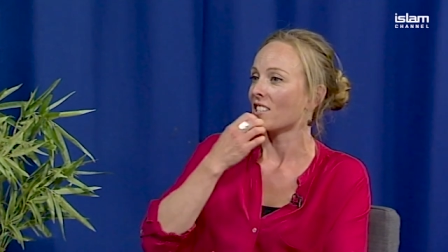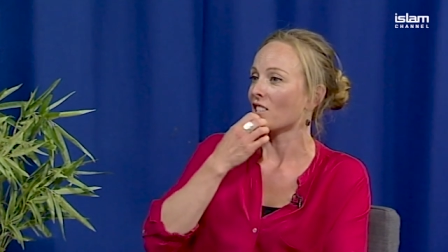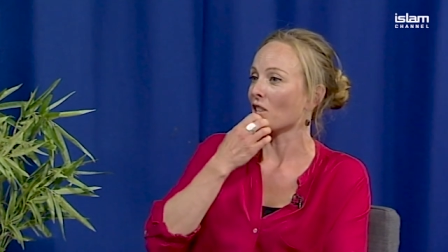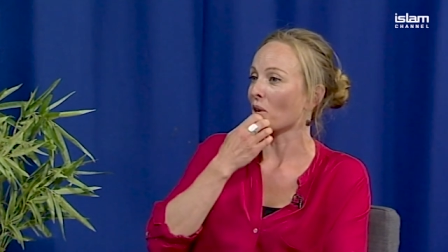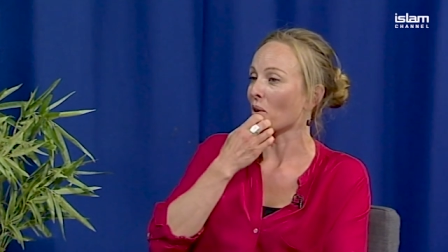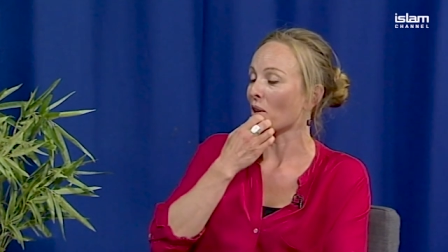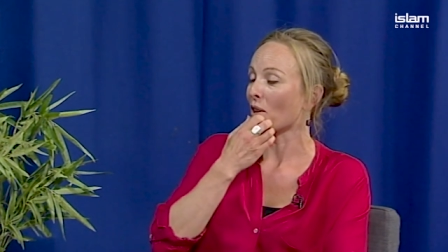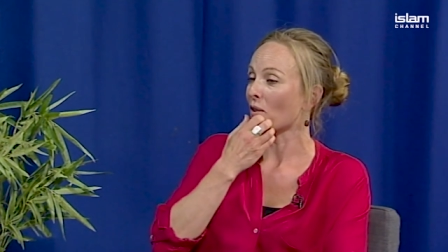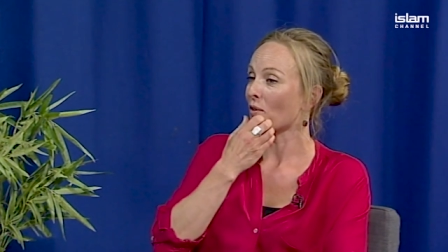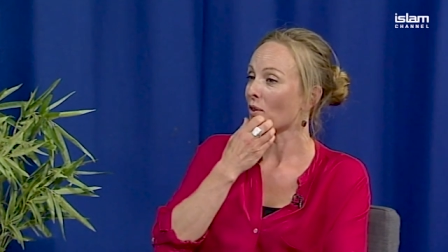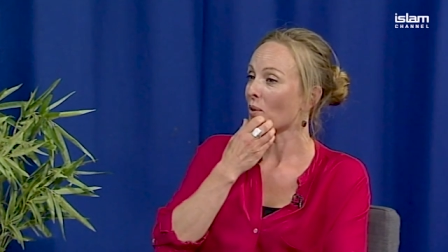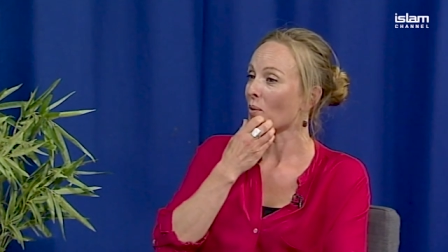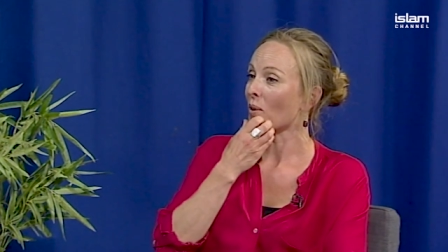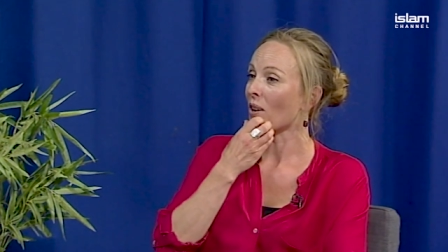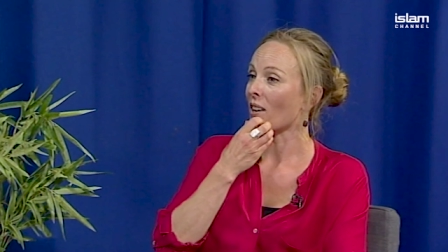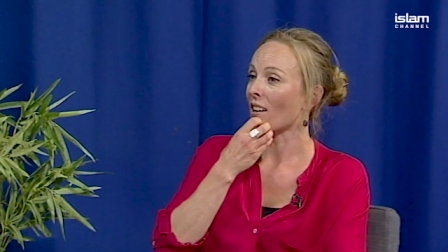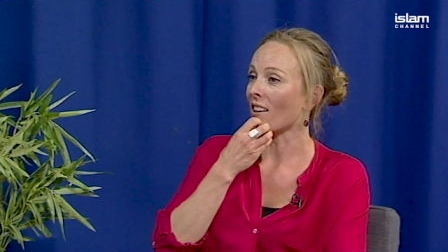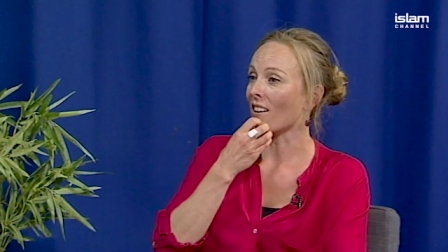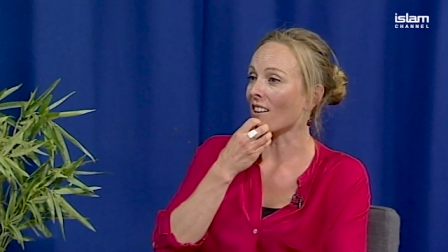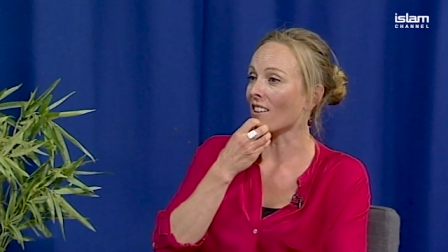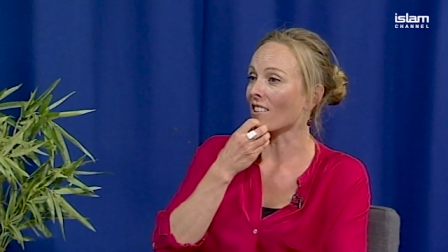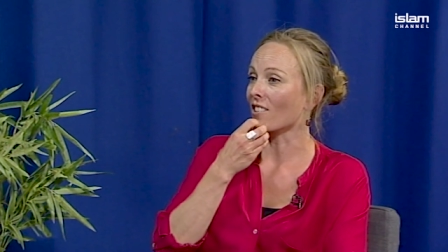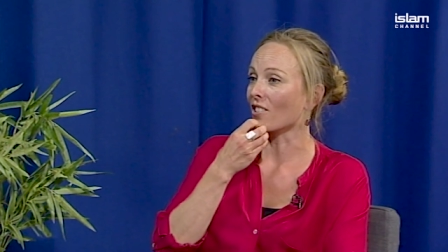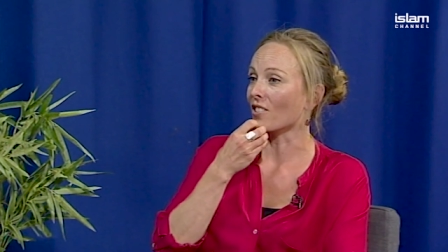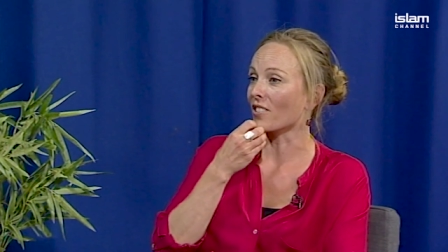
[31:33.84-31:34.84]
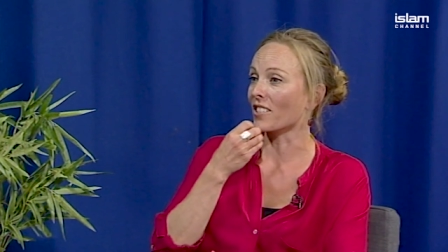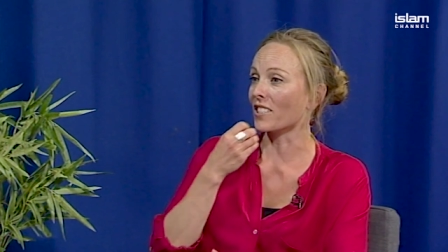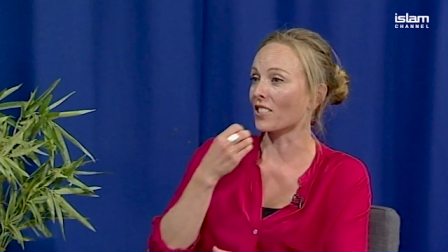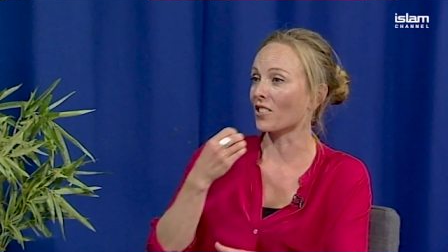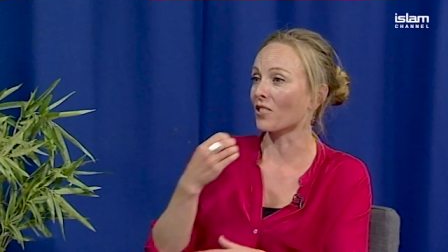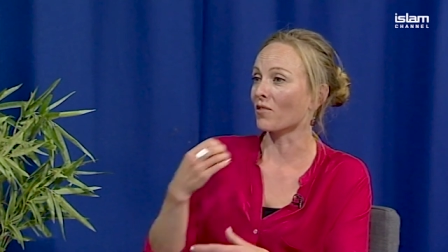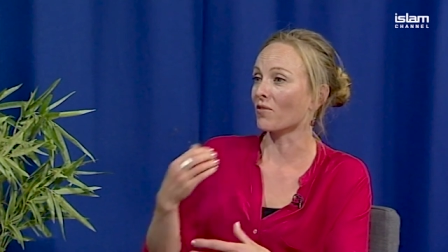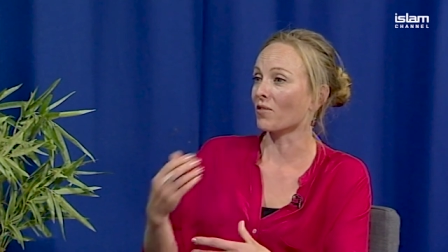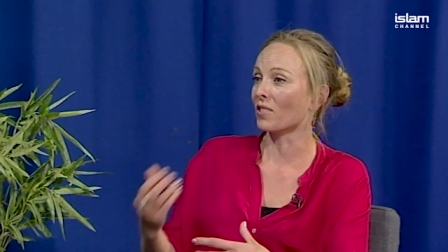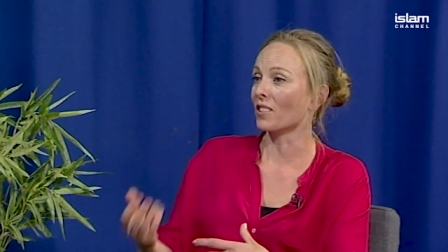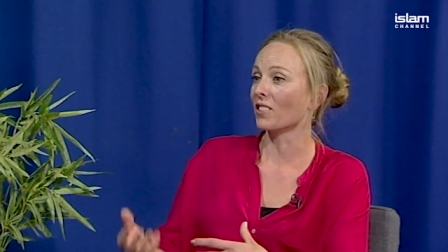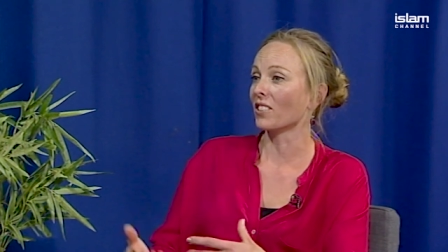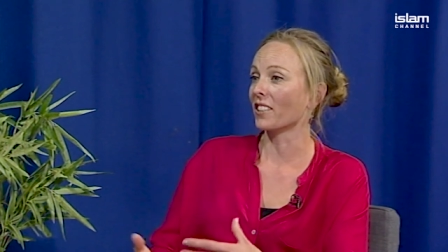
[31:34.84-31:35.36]
So if you are hungry and
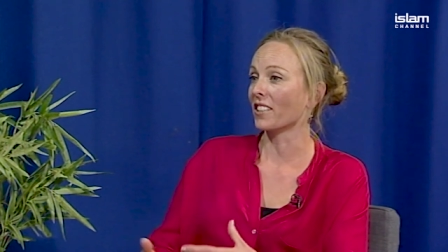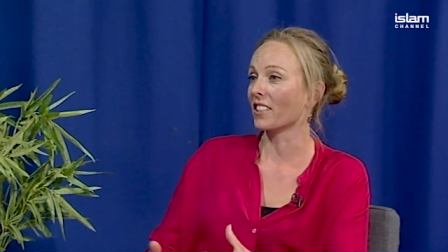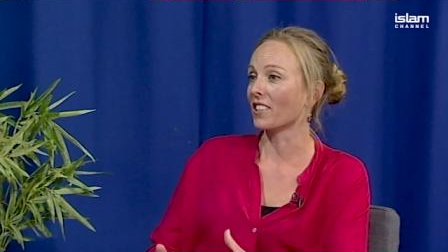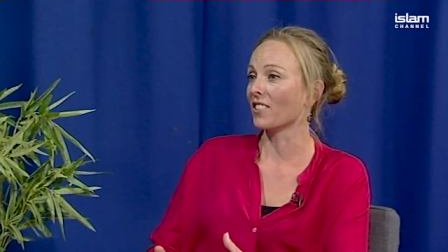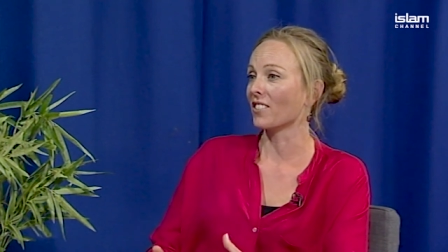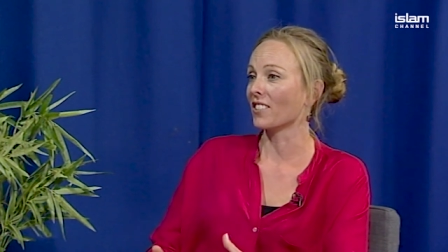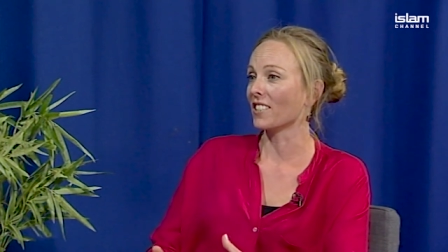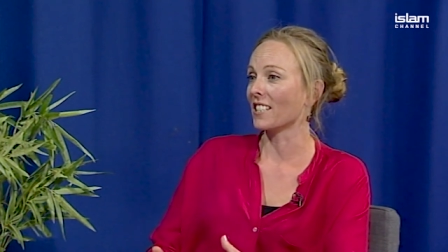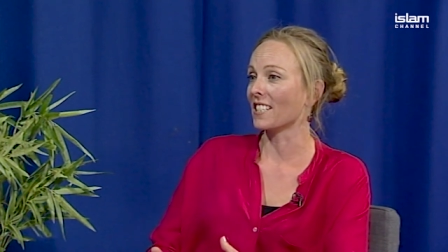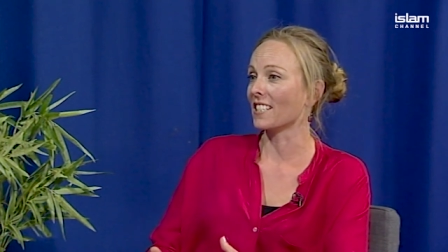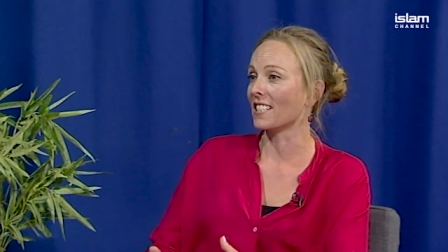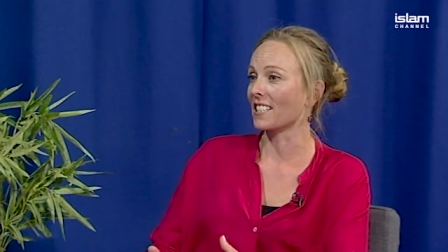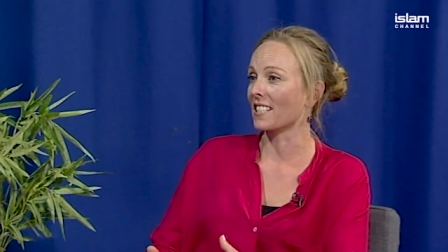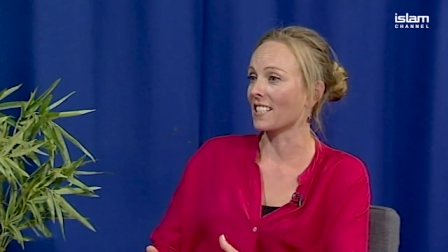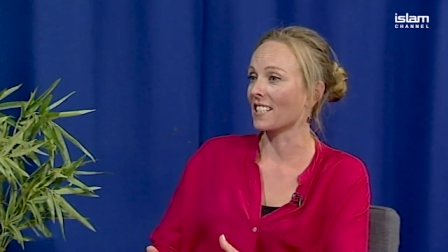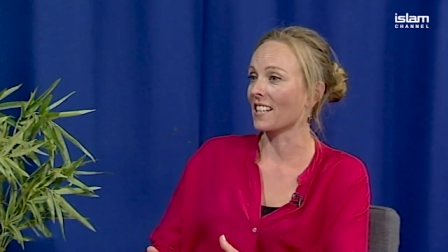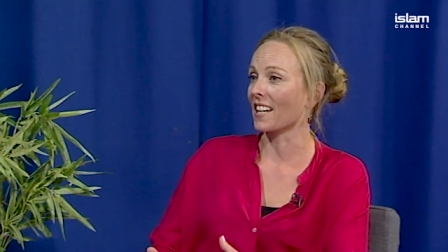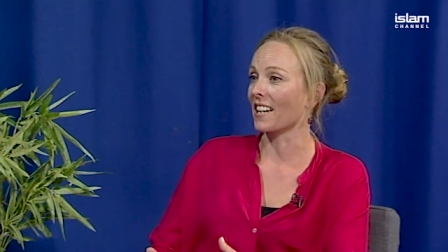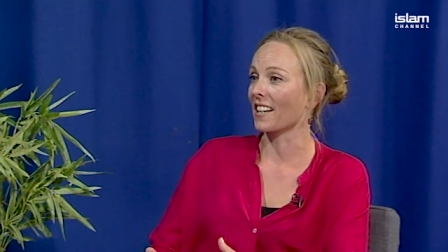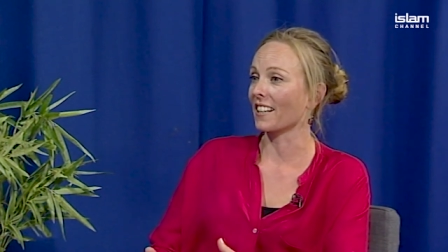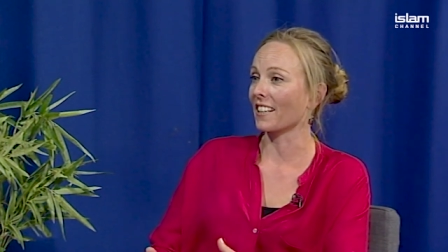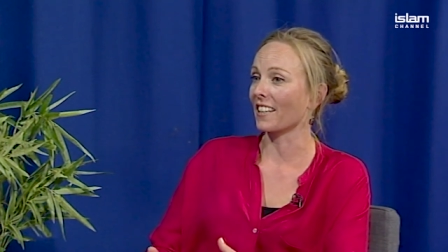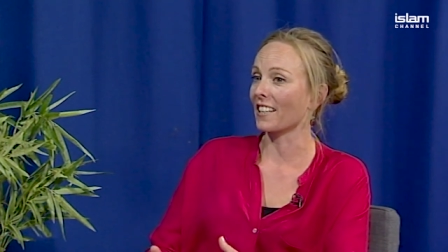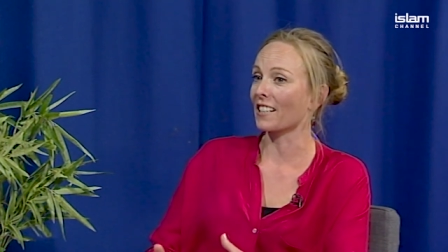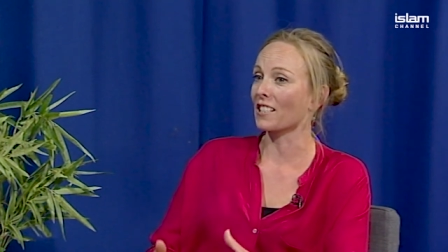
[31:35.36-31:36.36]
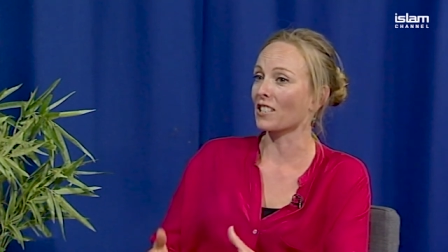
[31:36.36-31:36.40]
you feel like you need a snack,